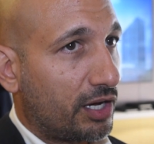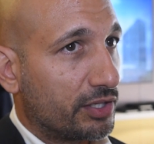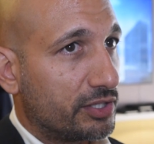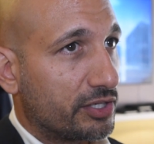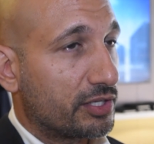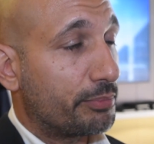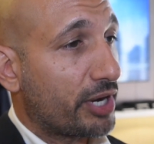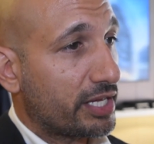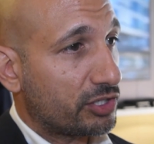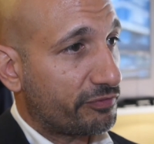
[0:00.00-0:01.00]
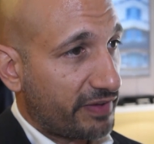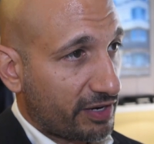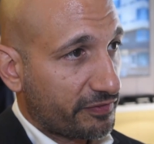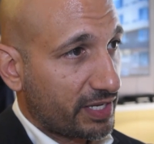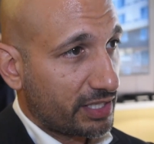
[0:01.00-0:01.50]
under the brand of
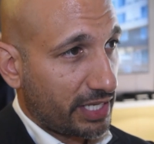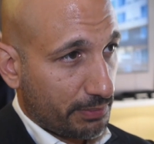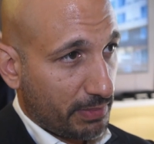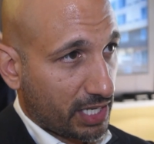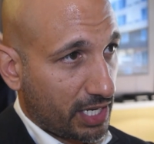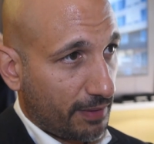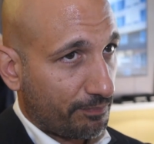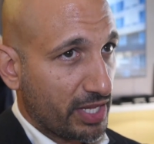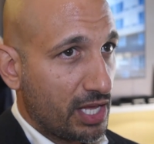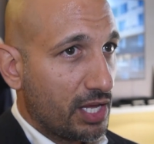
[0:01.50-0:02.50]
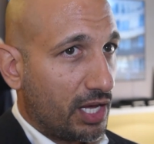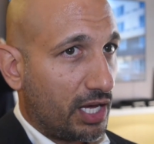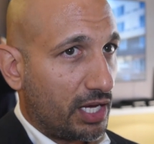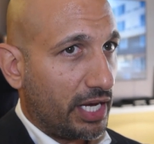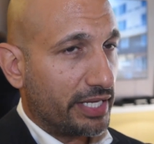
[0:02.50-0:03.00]
Fairfield in Mecca,
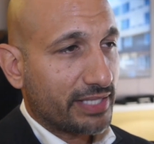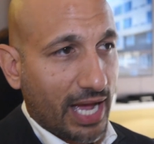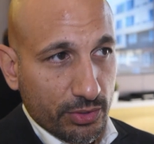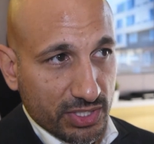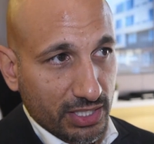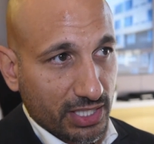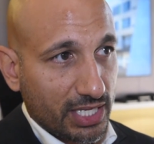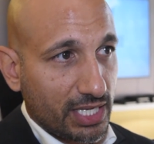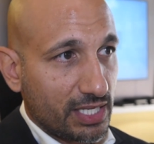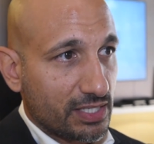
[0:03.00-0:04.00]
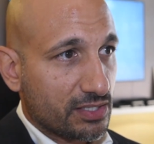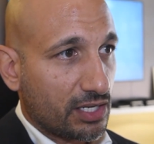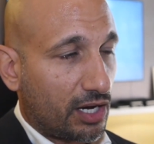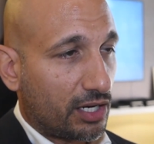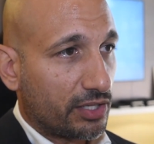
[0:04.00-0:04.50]
1,000 keys
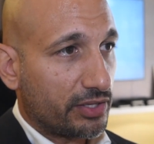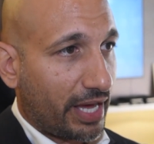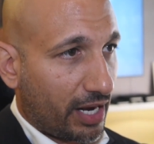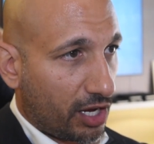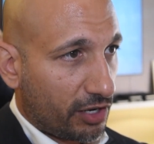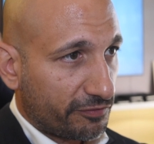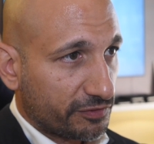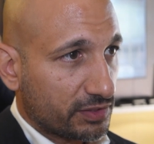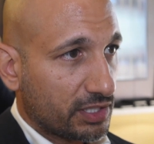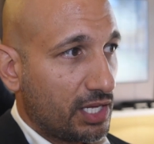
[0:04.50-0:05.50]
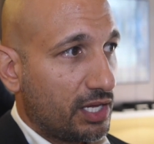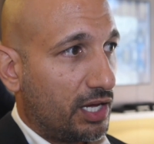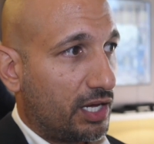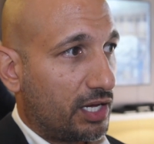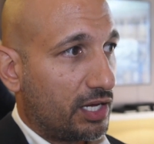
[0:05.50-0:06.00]
on the Aloft
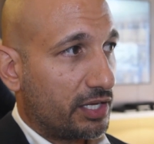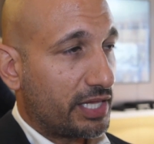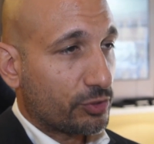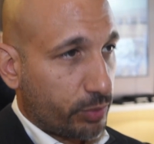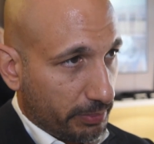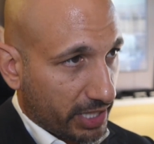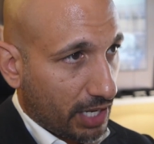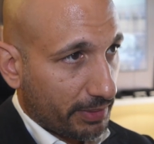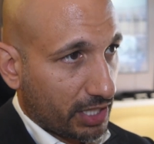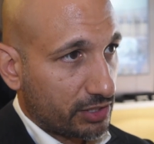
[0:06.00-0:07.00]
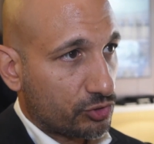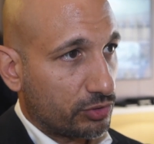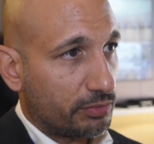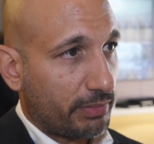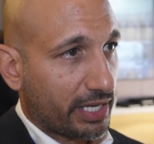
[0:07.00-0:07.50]
that will be coming
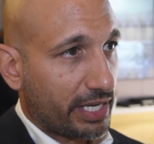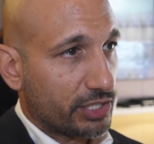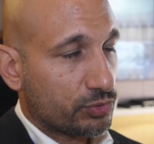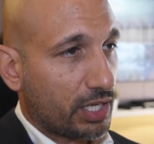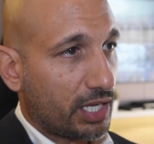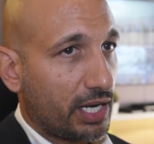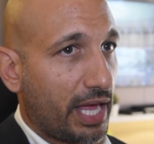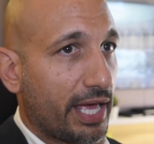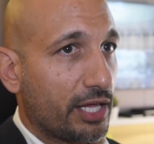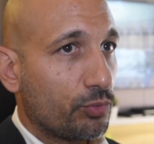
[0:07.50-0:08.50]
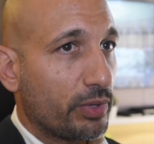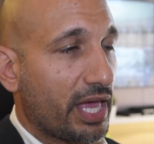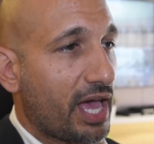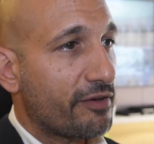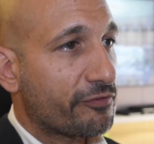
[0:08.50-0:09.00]
into Mecca as well, and we
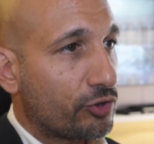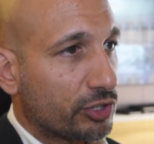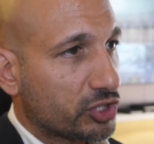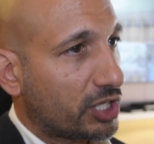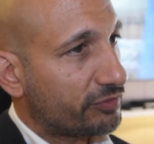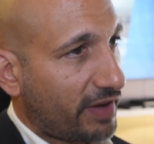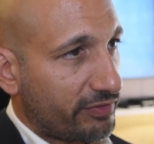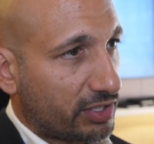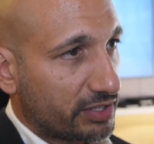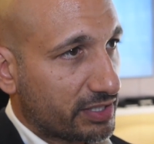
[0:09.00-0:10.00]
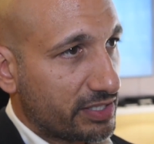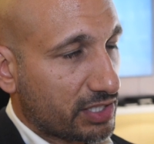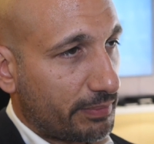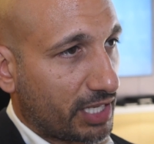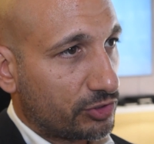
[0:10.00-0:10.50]
have Courtyard 500 keys
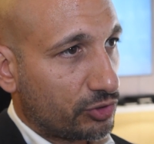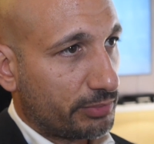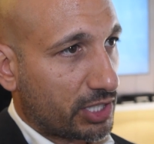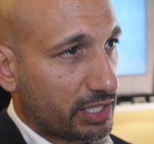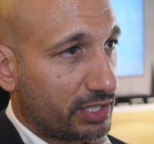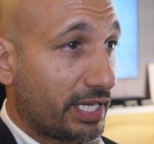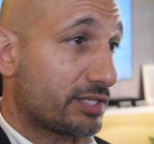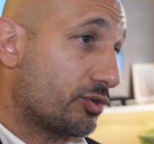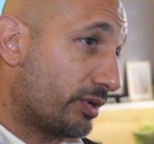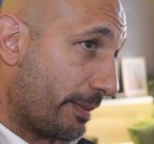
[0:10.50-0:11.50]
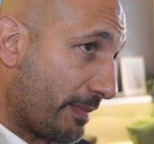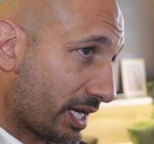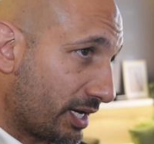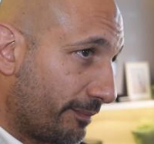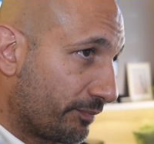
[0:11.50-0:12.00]
coming into the market. That's only
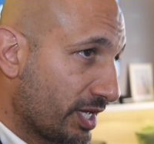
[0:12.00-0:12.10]
Mecca.